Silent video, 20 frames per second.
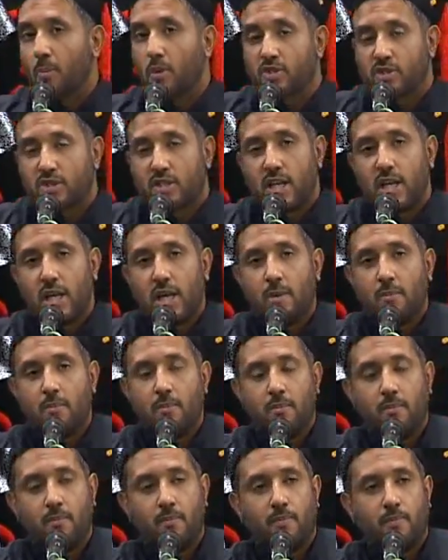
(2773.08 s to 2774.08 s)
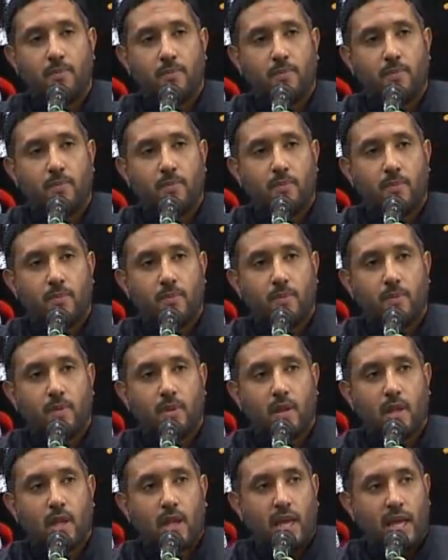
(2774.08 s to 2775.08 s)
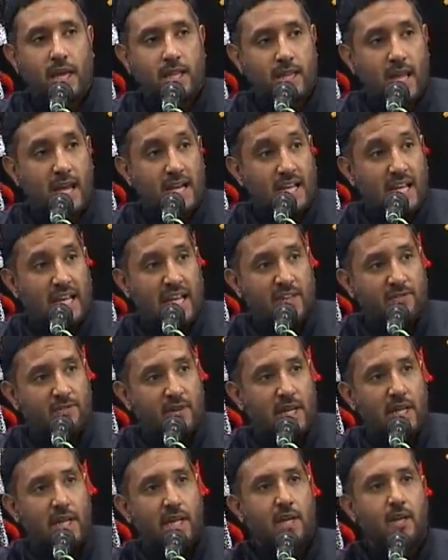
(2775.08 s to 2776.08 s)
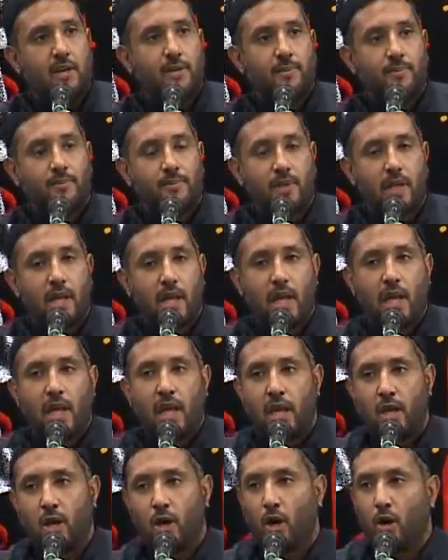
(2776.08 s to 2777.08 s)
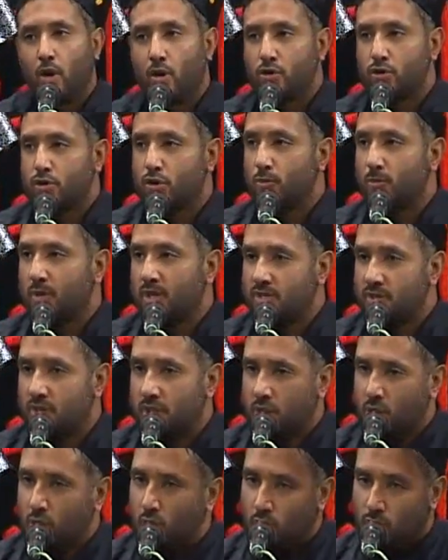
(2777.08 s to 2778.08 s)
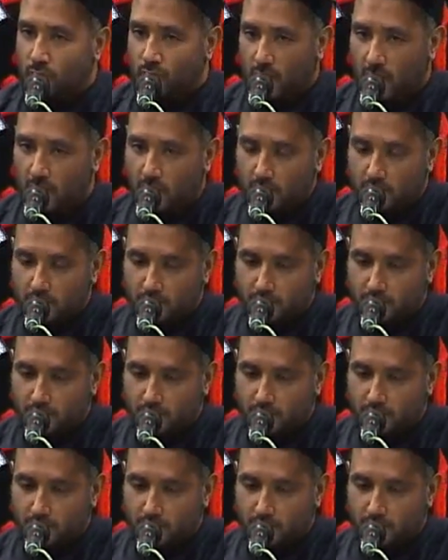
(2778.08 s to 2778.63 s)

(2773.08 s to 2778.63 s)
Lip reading: Muslim, in that evening, he goes to Masjid Kufa.